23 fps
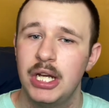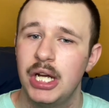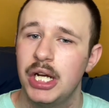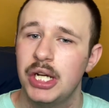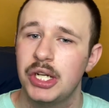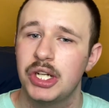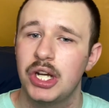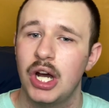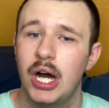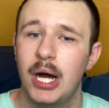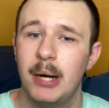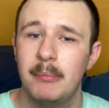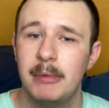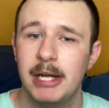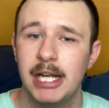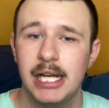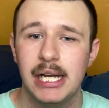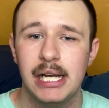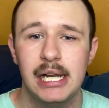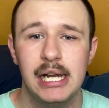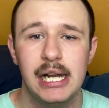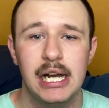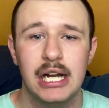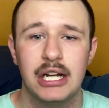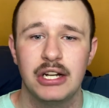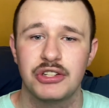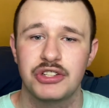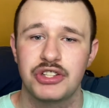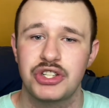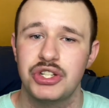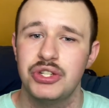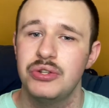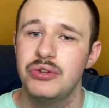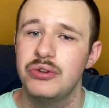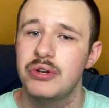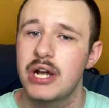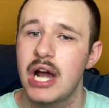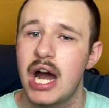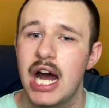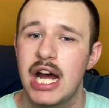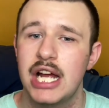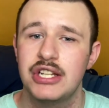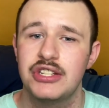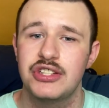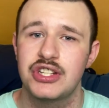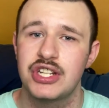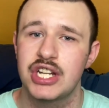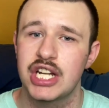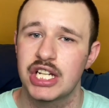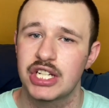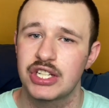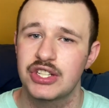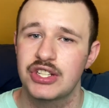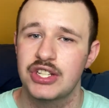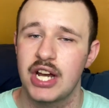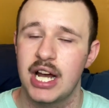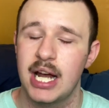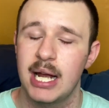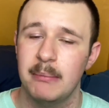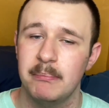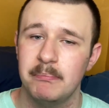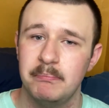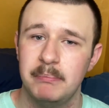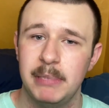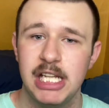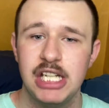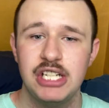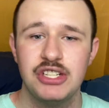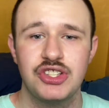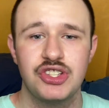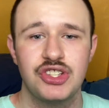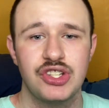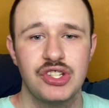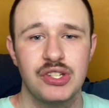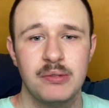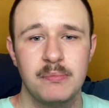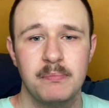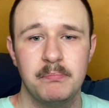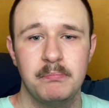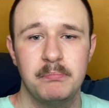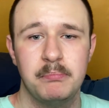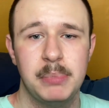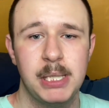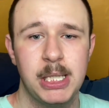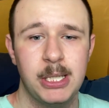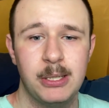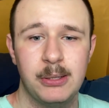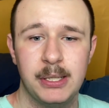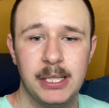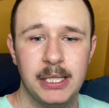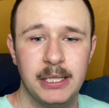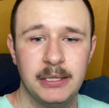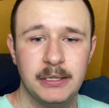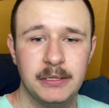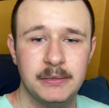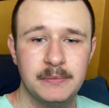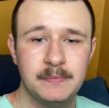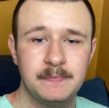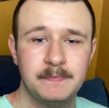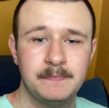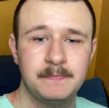and comment. And I'll see you guys next time. Peace, period.